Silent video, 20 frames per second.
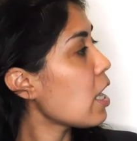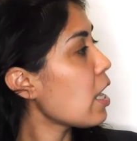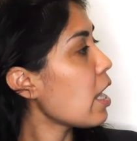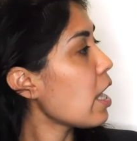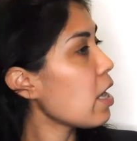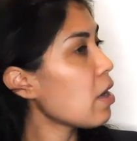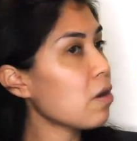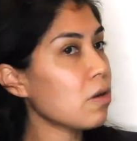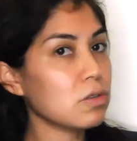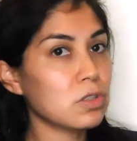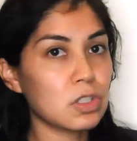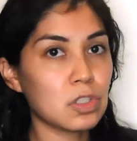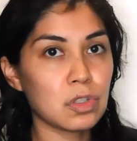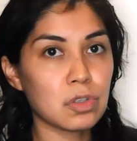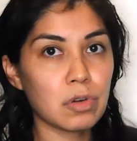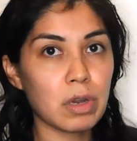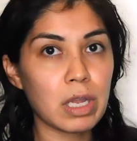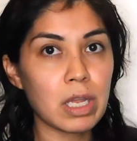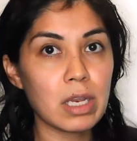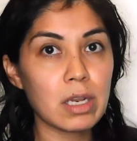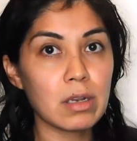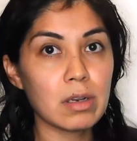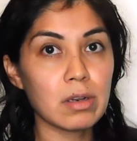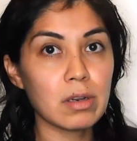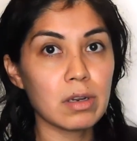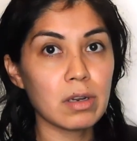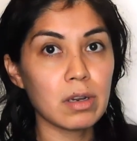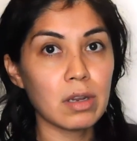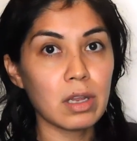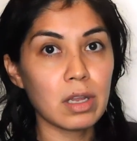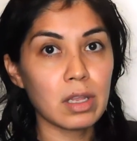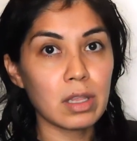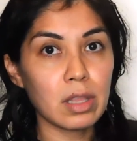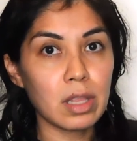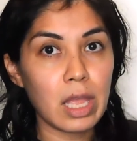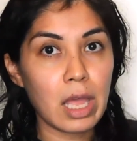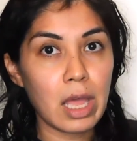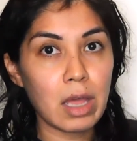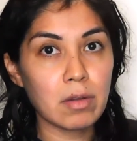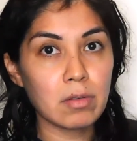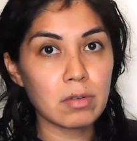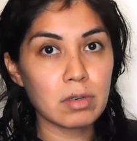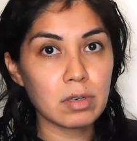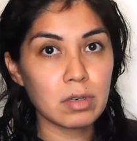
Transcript: it goes straight down,